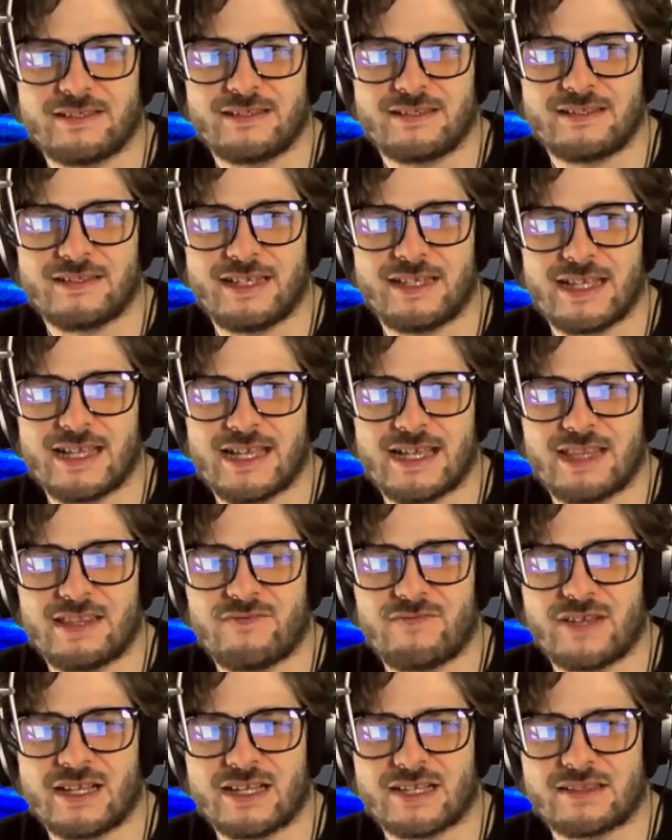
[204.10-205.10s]
yeah, the
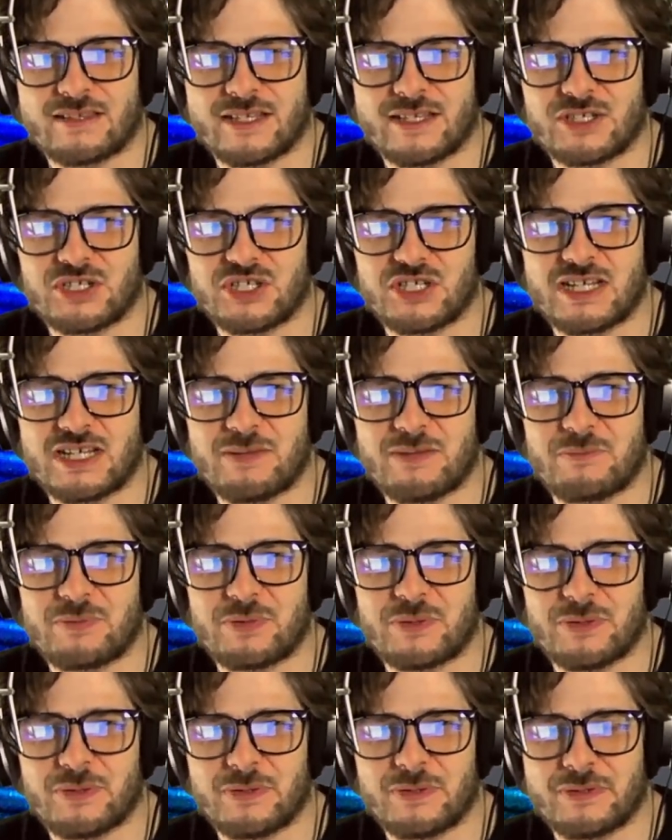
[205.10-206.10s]
fact they're cheap
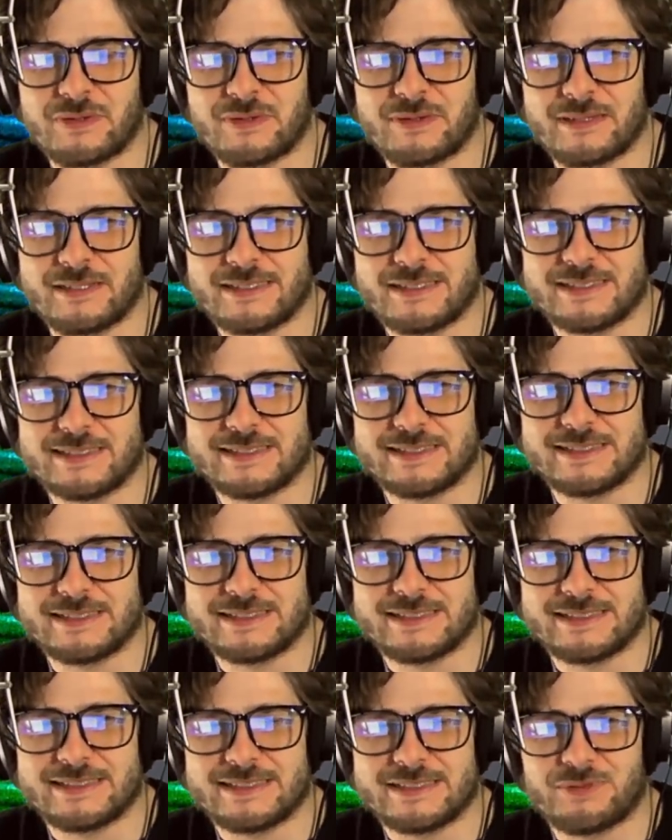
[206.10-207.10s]

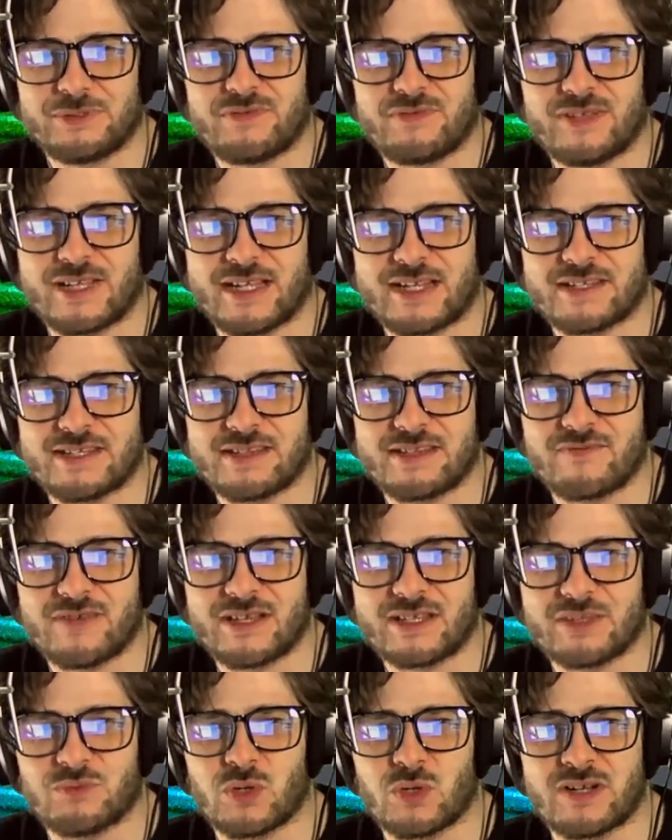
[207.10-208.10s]
reflects in the
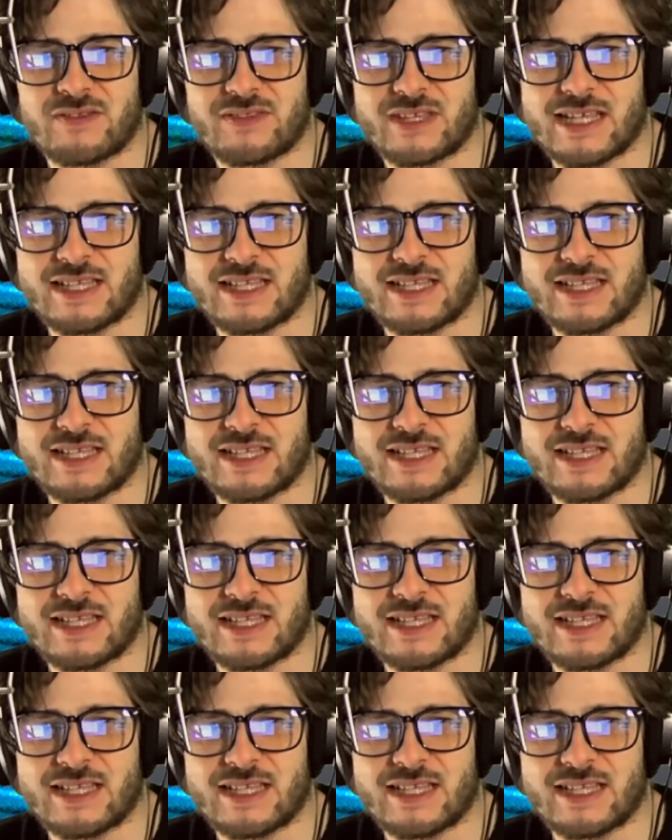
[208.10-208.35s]
fact that one of the